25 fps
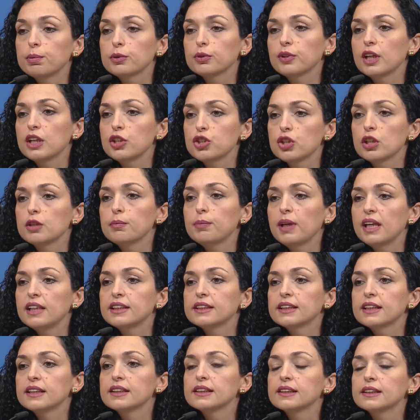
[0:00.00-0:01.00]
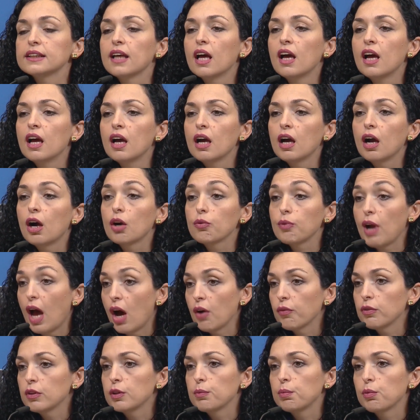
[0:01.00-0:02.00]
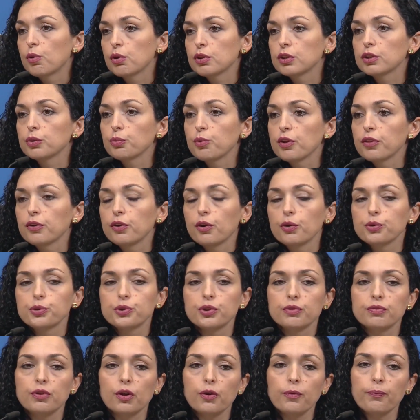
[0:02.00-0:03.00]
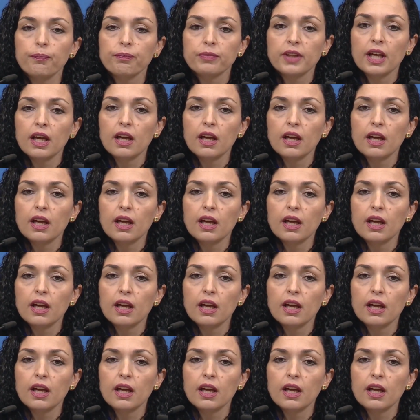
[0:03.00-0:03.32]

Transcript: operation bases around the border with Kosovo.